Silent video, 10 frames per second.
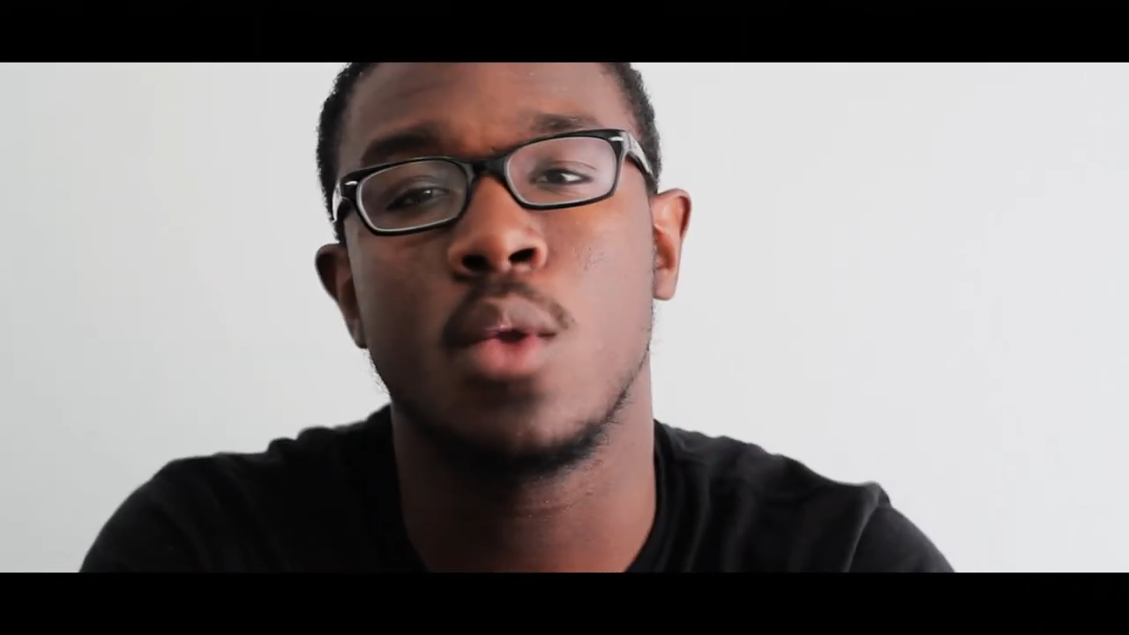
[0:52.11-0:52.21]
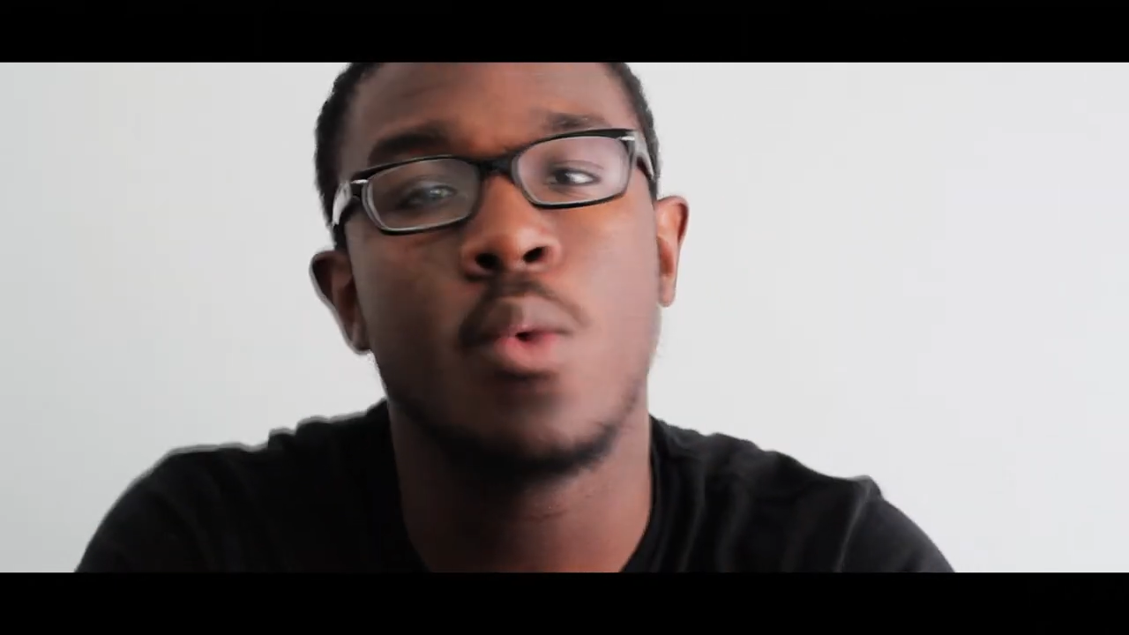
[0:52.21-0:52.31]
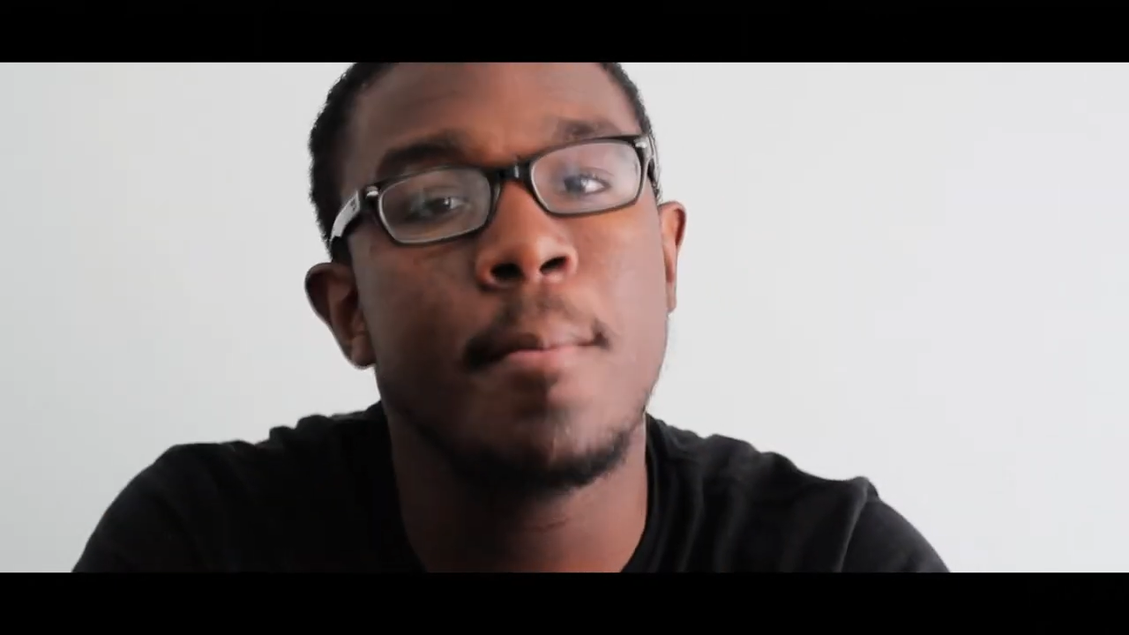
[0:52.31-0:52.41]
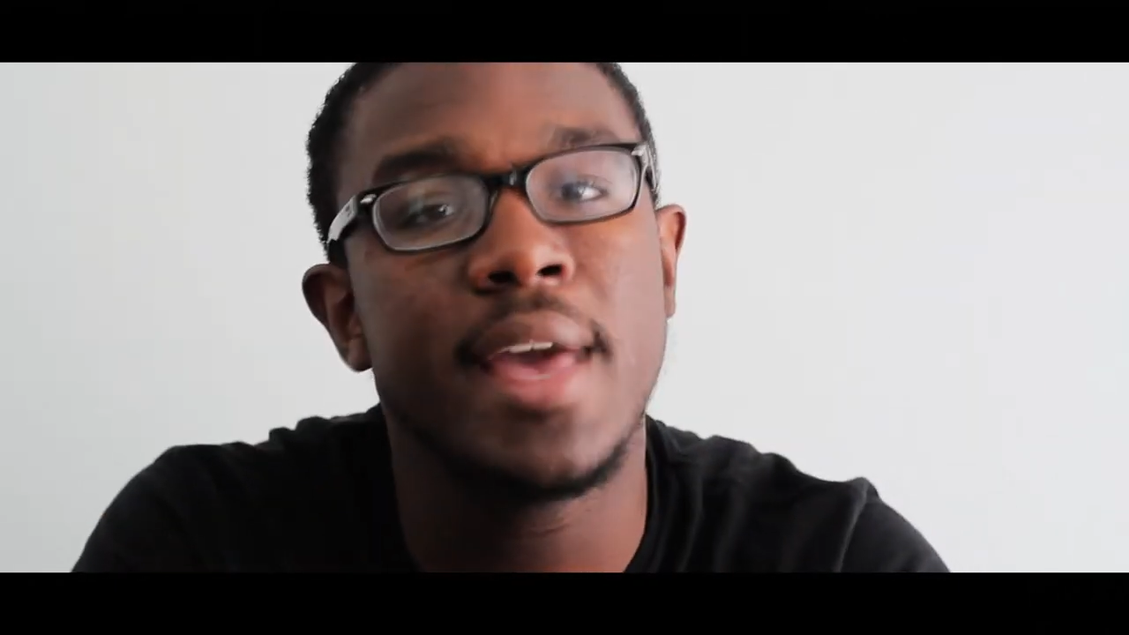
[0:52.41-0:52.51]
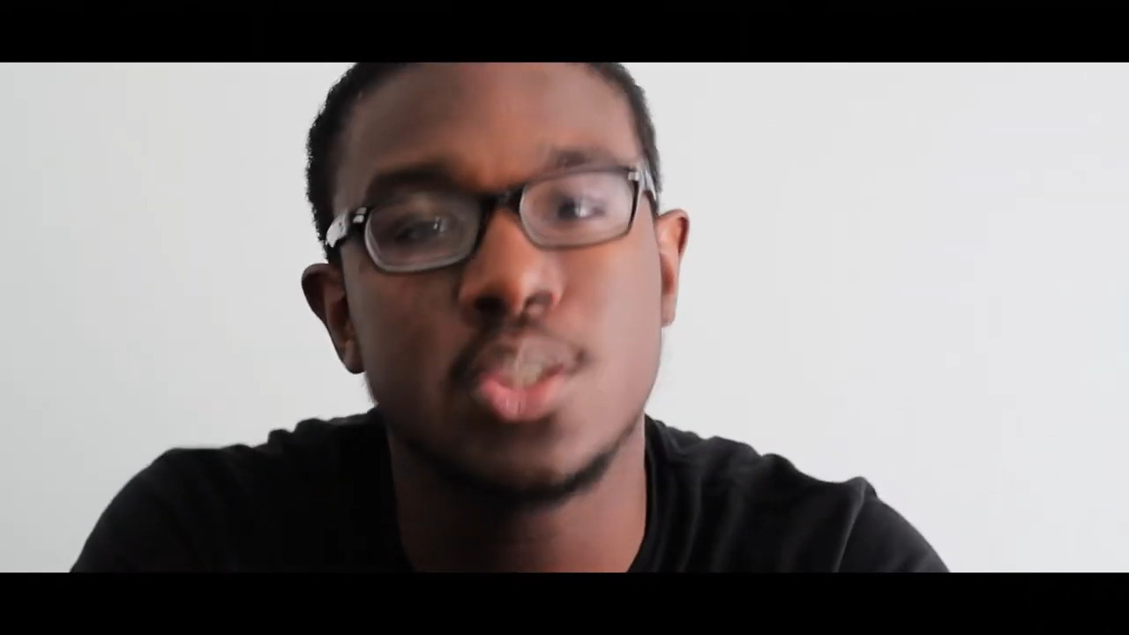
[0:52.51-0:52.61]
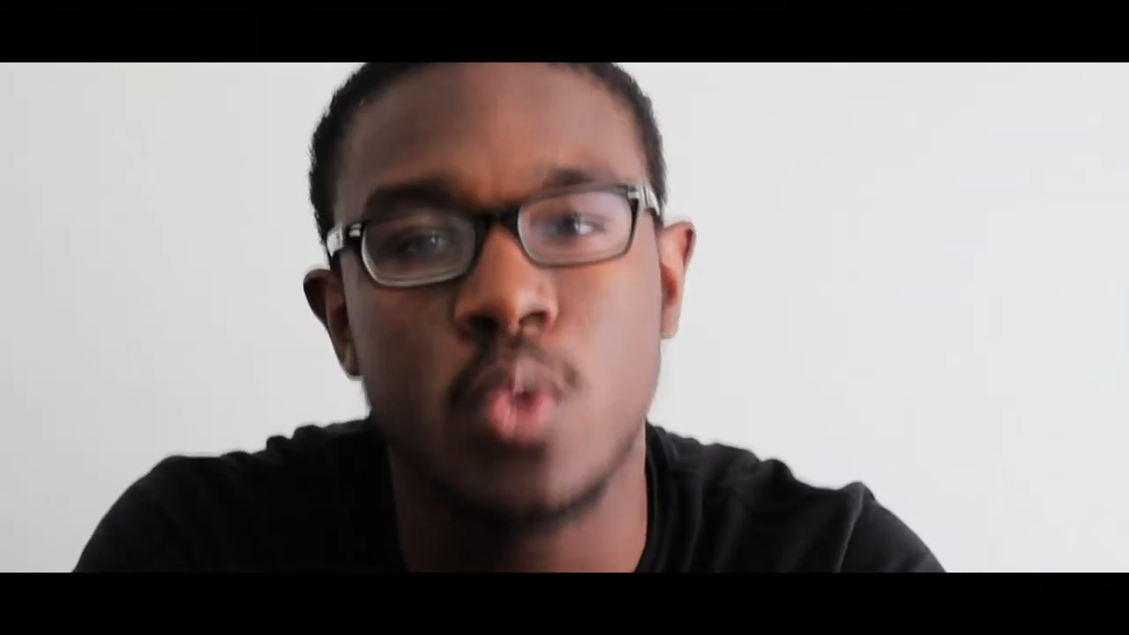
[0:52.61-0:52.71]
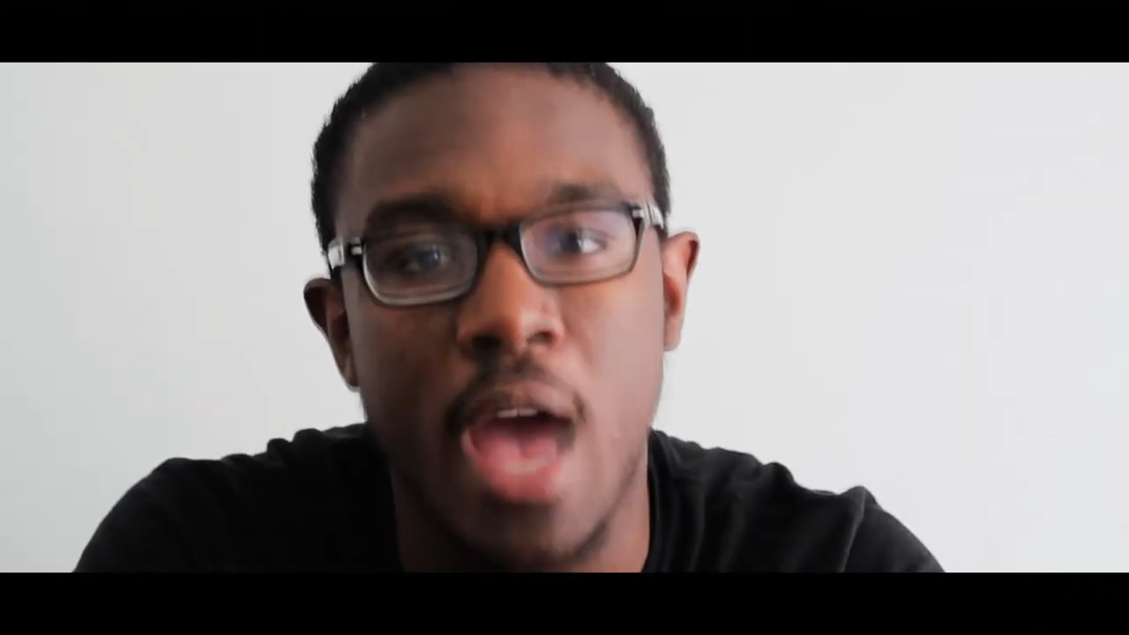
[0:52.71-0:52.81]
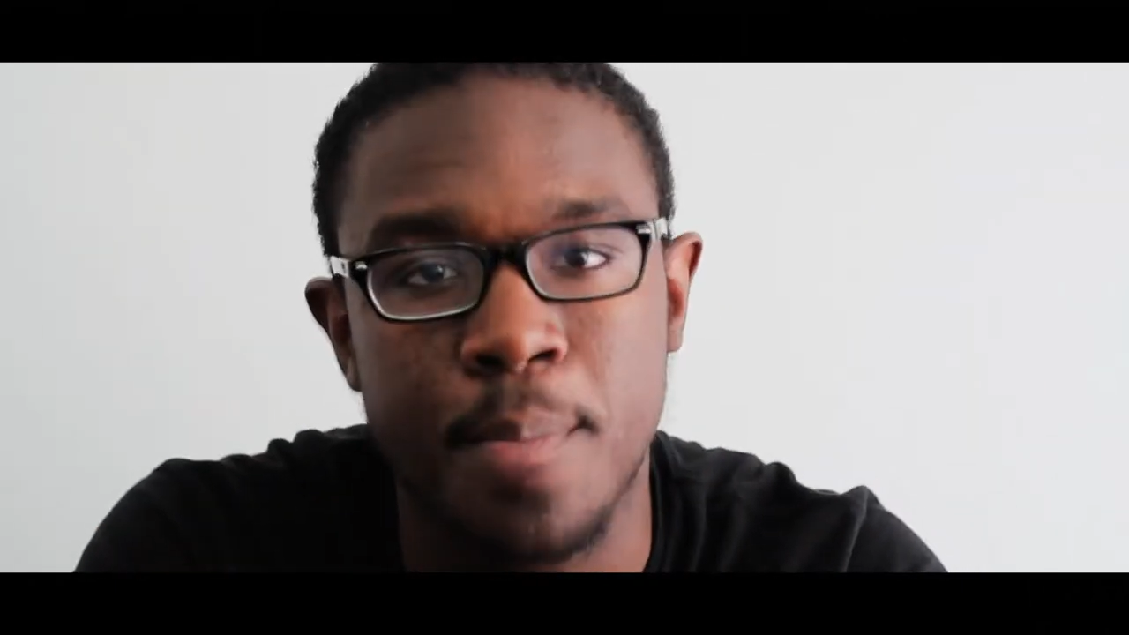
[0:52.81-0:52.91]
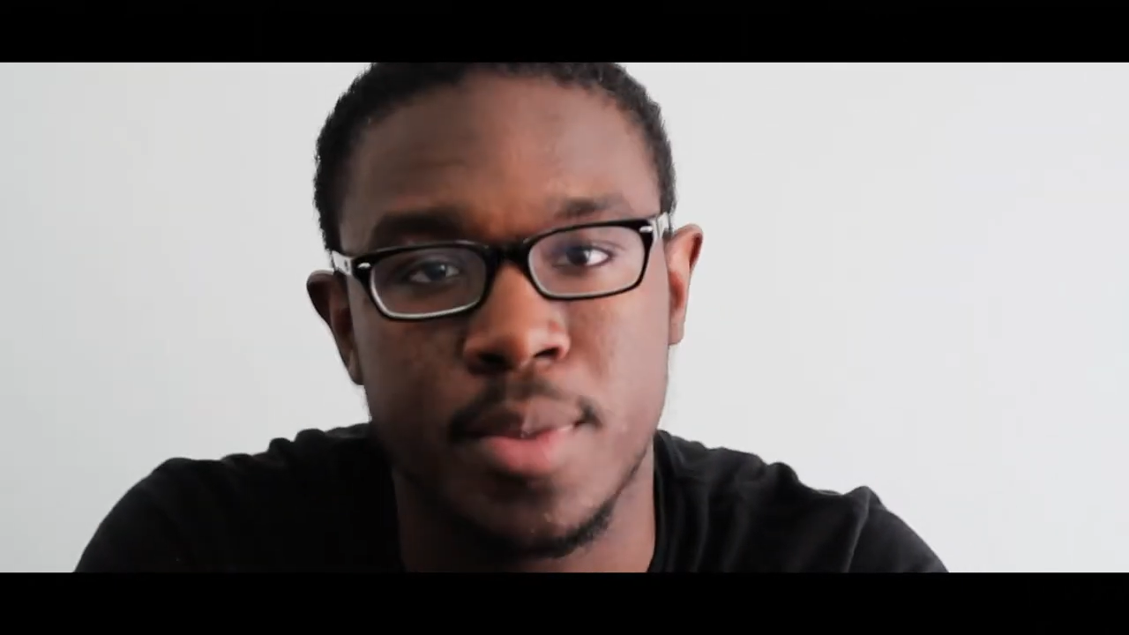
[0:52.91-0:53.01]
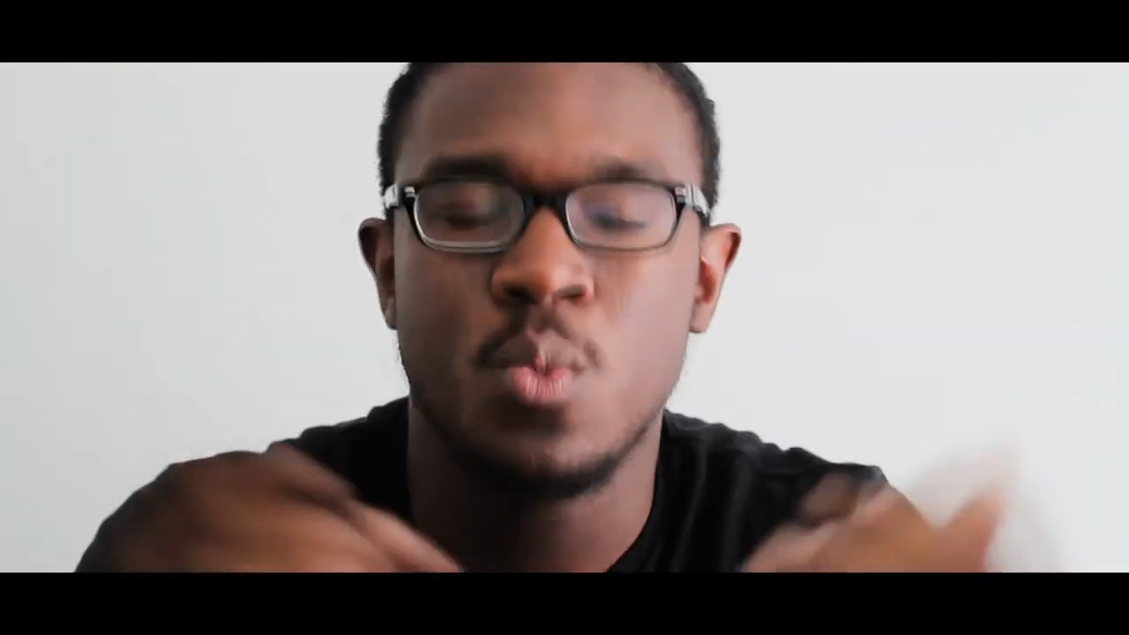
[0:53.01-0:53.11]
What makes you happy?